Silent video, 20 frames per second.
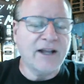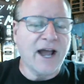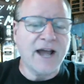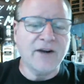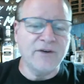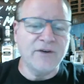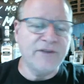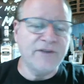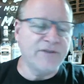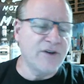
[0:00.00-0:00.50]

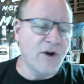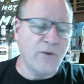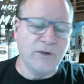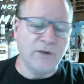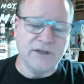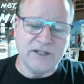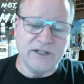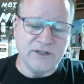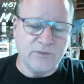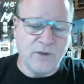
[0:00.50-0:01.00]
I don't even know
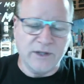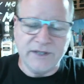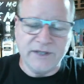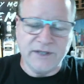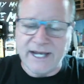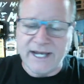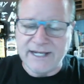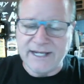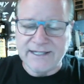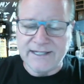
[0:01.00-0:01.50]
what this one
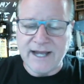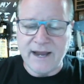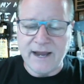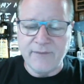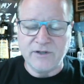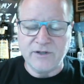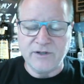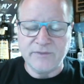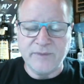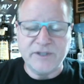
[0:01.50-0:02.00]
lady's
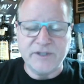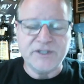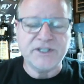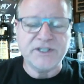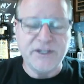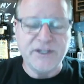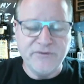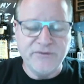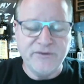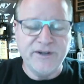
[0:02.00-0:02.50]
name is, but
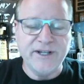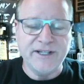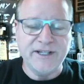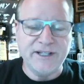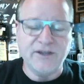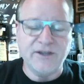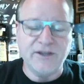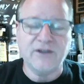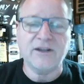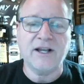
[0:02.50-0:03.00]
she
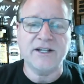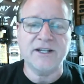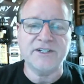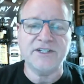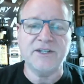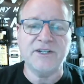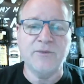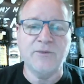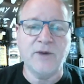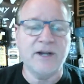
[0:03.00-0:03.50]
really looked like
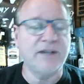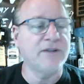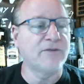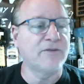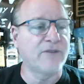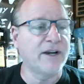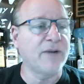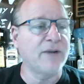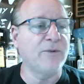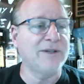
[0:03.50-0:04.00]
she went in
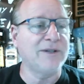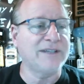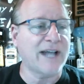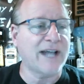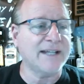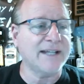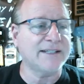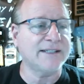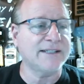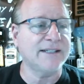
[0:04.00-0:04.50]
the ring with
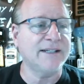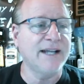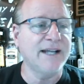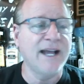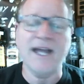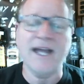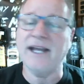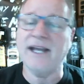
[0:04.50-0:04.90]
Tyson,